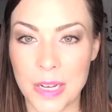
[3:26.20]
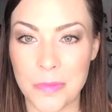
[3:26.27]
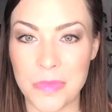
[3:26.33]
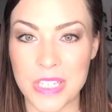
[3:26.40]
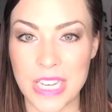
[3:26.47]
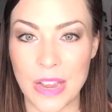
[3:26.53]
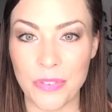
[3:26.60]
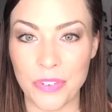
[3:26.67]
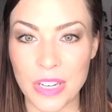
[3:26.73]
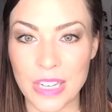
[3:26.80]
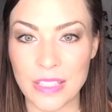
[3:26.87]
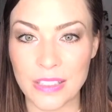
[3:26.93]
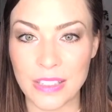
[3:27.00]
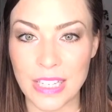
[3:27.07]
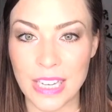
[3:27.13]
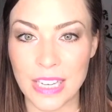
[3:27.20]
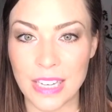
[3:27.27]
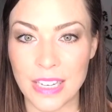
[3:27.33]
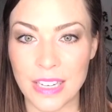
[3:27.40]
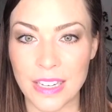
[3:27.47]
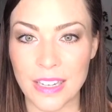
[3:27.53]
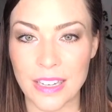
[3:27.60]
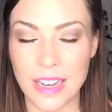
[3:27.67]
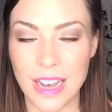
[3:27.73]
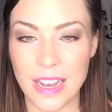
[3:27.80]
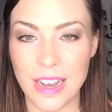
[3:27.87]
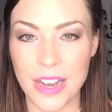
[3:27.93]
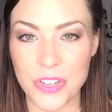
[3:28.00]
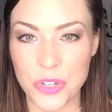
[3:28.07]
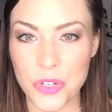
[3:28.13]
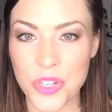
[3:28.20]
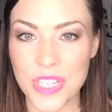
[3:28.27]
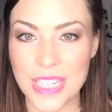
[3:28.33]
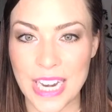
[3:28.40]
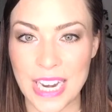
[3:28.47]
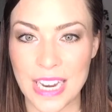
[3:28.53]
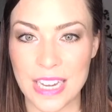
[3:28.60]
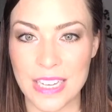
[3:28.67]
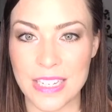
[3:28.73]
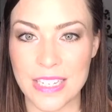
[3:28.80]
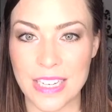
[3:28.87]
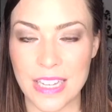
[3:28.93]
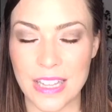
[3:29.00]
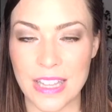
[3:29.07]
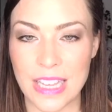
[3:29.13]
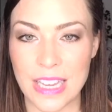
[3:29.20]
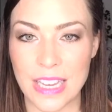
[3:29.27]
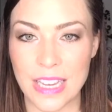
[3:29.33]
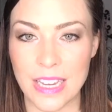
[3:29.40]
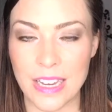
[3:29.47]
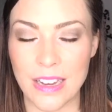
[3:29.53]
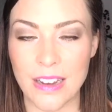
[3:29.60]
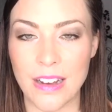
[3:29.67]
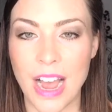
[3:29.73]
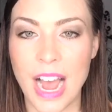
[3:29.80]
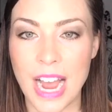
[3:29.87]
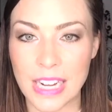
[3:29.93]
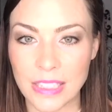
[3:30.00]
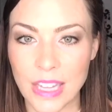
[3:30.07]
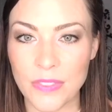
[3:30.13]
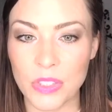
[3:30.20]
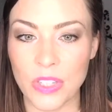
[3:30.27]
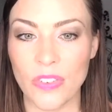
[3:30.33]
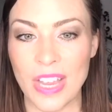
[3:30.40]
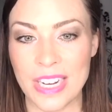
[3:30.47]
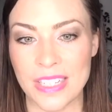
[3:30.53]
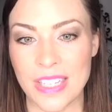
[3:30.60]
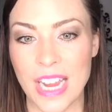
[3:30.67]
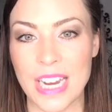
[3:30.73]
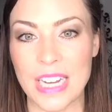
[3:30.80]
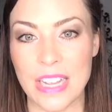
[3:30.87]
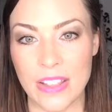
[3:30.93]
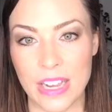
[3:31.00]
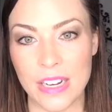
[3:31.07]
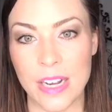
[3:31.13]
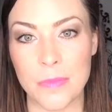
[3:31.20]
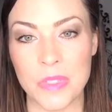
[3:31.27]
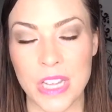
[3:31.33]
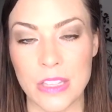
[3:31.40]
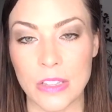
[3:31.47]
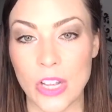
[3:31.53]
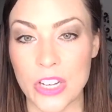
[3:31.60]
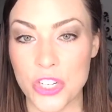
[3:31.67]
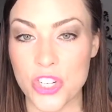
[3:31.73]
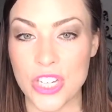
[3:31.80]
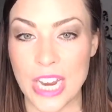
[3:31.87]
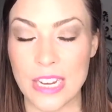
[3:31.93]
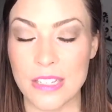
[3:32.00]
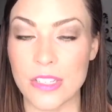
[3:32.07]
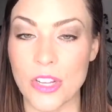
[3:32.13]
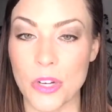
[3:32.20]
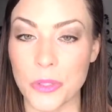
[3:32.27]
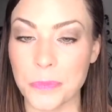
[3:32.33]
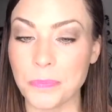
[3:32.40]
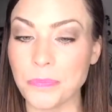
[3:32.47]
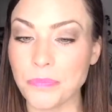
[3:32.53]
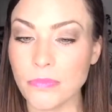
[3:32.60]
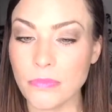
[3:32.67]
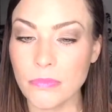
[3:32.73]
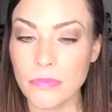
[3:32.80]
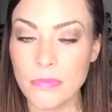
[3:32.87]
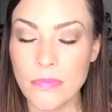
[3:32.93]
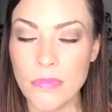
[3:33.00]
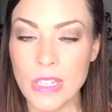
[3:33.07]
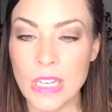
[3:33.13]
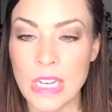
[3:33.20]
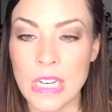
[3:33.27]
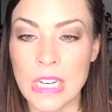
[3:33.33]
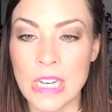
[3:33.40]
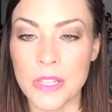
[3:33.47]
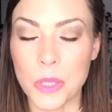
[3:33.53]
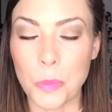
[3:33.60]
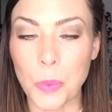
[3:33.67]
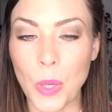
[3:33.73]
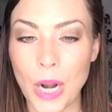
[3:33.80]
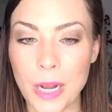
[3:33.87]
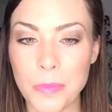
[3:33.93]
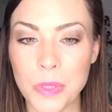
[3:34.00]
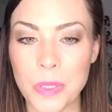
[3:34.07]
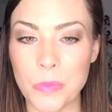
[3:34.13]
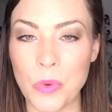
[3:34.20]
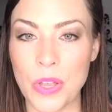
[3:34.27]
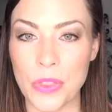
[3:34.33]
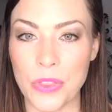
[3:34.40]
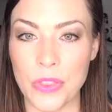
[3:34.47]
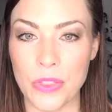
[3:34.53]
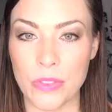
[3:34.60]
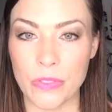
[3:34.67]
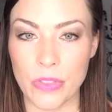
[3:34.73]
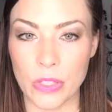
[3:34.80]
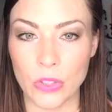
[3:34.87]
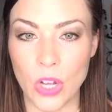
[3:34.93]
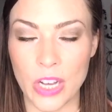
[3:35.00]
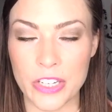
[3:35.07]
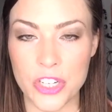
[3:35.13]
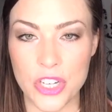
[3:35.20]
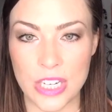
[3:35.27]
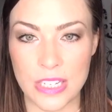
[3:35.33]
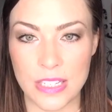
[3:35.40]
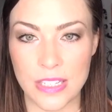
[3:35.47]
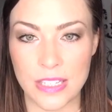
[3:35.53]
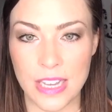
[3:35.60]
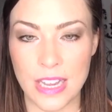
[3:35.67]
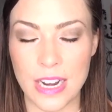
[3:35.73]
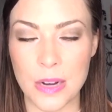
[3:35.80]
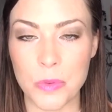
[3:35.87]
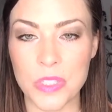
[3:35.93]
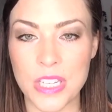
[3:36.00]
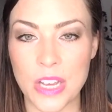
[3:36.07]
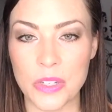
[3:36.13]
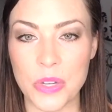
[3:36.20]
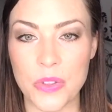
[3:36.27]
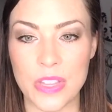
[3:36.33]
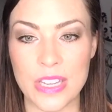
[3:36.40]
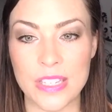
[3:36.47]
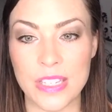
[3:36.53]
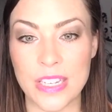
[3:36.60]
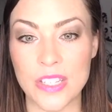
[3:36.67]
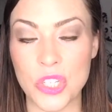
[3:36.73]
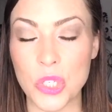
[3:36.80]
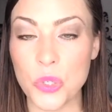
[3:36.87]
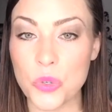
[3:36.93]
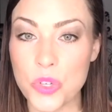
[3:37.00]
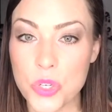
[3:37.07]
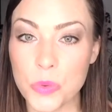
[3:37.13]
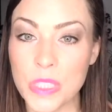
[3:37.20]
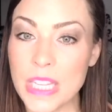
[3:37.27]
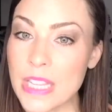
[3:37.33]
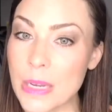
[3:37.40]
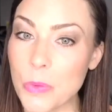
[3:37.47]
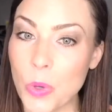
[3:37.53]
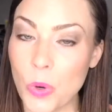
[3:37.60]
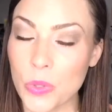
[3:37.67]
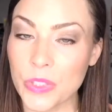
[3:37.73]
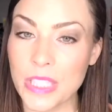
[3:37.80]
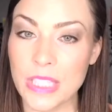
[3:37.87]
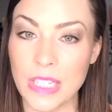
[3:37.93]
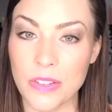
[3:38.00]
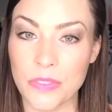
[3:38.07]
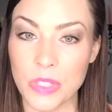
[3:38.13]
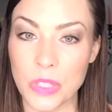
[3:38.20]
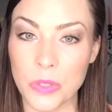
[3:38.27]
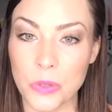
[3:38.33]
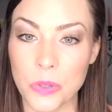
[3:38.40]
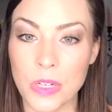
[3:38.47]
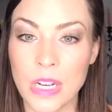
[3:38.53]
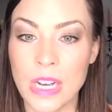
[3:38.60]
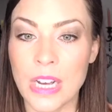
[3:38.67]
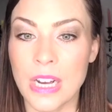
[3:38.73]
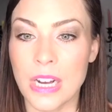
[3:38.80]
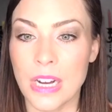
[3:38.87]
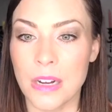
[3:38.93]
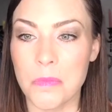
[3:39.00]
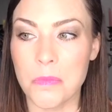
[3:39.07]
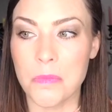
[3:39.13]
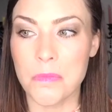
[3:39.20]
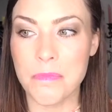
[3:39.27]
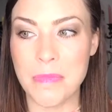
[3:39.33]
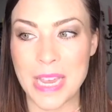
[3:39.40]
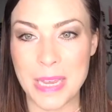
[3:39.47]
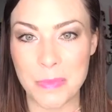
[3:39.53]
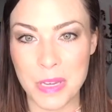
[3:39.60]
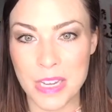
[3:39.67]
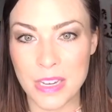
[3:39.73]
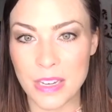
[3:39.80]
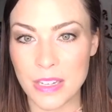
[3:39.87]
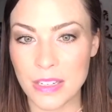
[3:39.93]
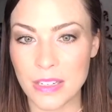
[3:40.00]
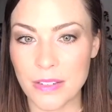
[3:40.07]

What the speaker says: definitely understand the high level of anxiety that comes on launch day. So the problem with the launches, and I will tell you this, is usually they will only give you maybe